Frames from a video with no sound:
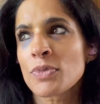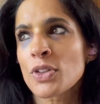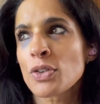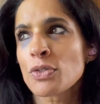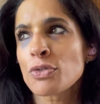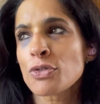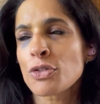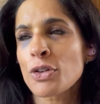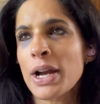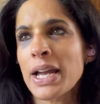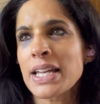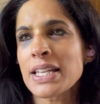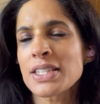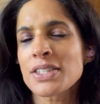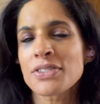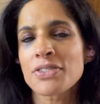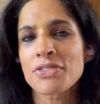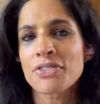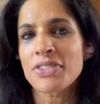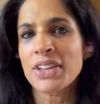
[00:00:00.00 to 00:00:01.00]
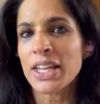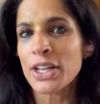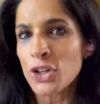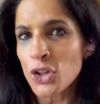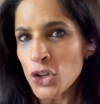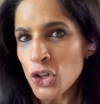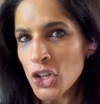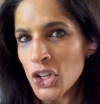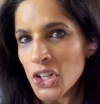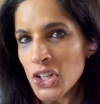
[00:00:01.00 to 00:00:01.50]
phrase
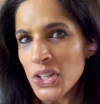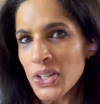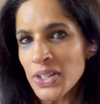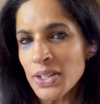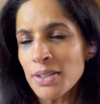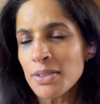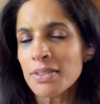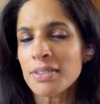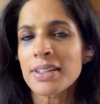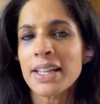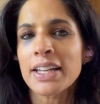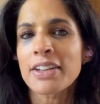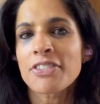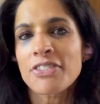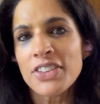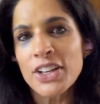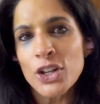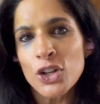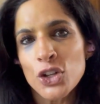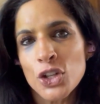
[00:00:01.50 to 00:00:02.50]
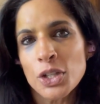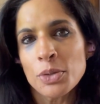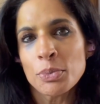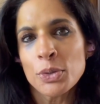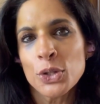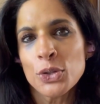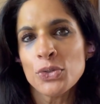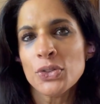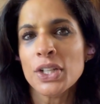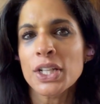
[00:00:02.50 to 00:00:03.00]
feel good, like feel good
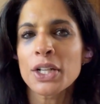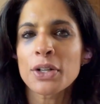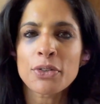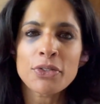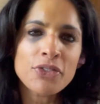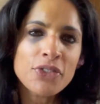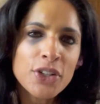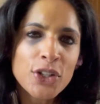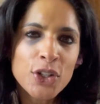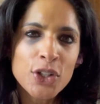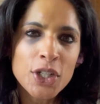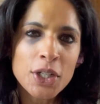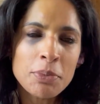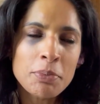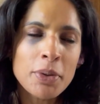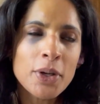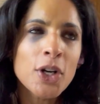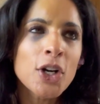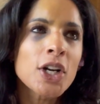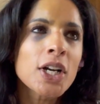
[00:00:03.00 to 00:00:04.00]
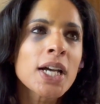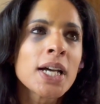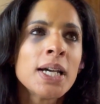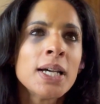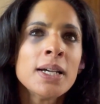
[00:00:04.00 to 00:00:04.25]
movie or feel good book,